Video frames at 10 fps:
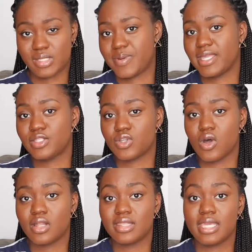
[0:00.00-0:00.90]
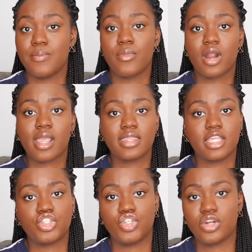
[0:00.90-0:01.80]
depends on the market
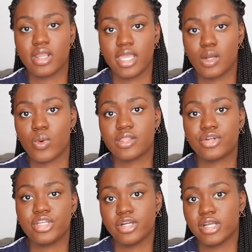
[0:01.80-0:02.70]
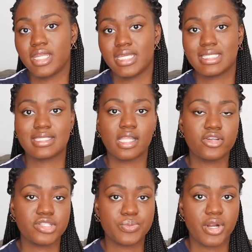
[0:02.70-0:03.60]
that you're in, whether you're in a
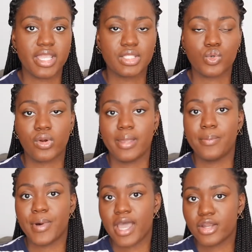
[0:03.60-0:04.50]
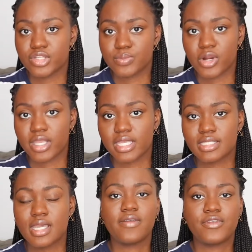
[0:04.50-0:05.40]
seller's market or a buyer's
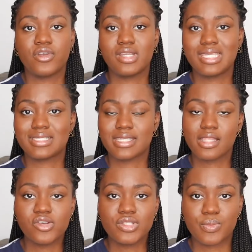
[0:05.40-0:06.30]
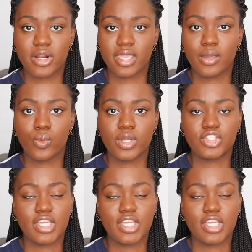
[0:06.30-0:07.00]
market. If you're in a seller's market, which